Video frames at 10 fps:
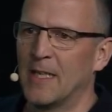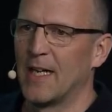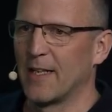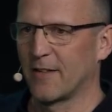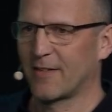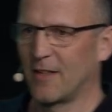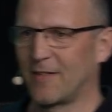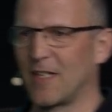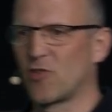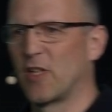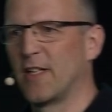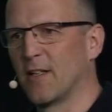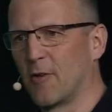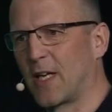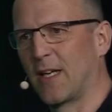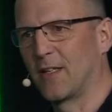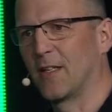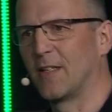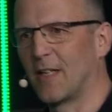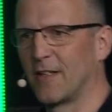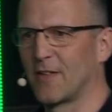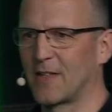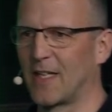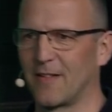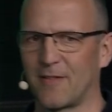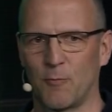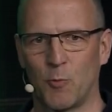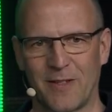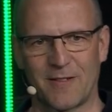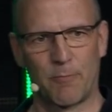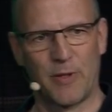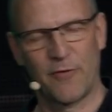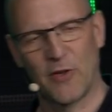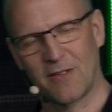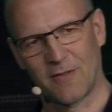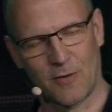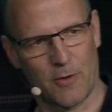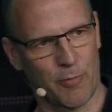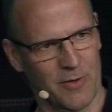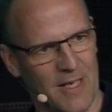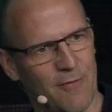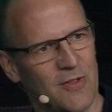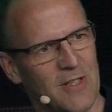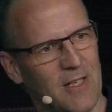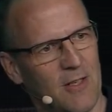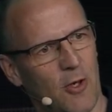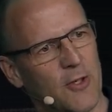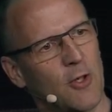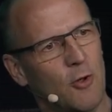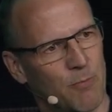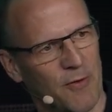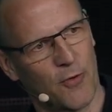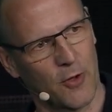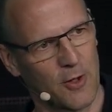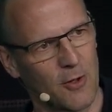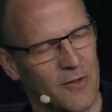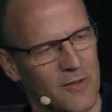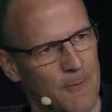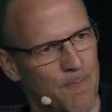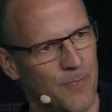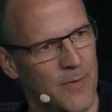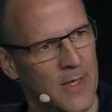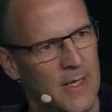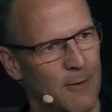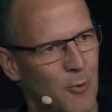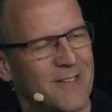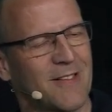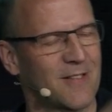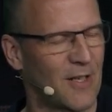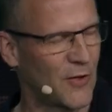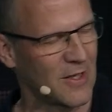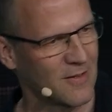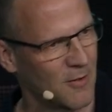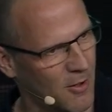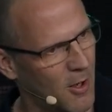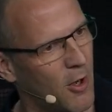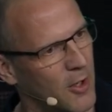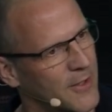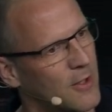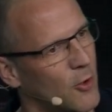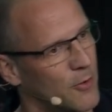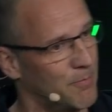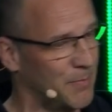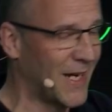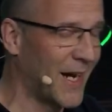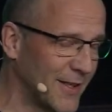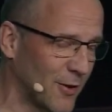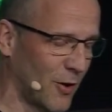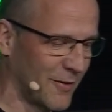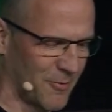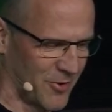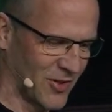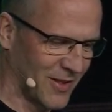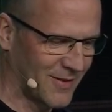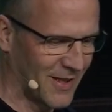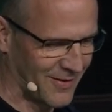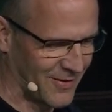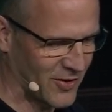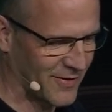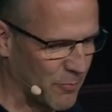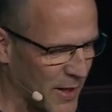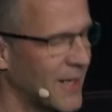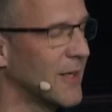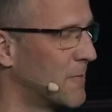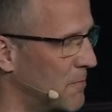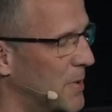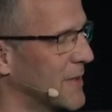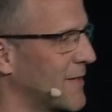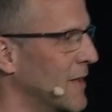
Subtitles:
And it's essentially, okay, it understands what's the prefix, so everything, all the code before the cursor. What's the suffix? All the code behind the cursor, which in this case is just a bracket, but